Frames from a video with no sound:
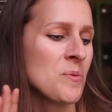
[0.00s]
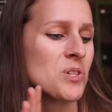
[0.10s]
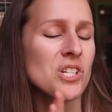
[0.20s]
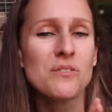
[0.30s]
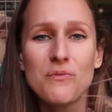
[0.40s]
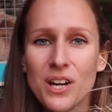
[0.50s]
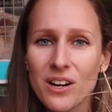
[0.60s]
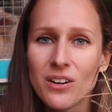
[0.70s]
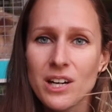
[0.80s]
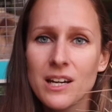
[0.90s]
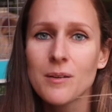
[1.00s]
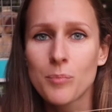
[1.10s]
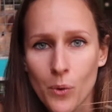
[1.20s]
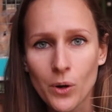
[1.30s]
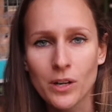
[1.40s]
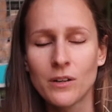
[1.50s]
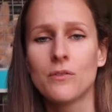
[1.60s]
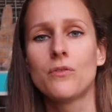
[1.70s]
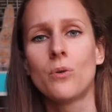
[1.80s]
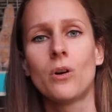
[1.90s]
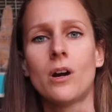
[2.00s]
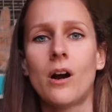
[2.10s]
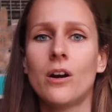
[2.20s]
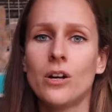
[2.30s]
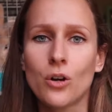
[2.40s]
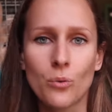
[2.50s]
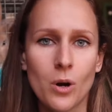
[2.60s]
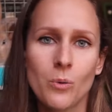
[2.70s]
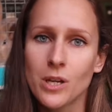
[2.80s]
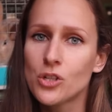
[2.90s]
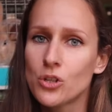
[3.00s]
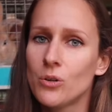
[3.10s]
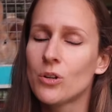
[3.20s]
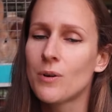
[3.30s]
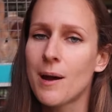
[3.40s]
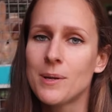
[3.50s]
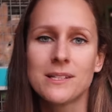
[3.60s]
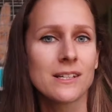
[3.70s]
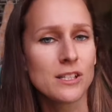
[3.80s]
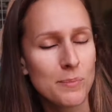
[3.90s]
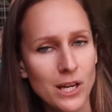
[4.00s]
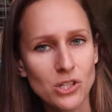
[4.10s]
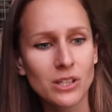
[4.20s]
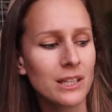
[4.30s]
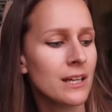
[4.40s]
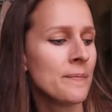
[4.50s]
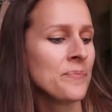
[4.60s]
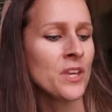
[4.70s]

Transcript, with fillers: which is very important for our growing junior rabbits especially.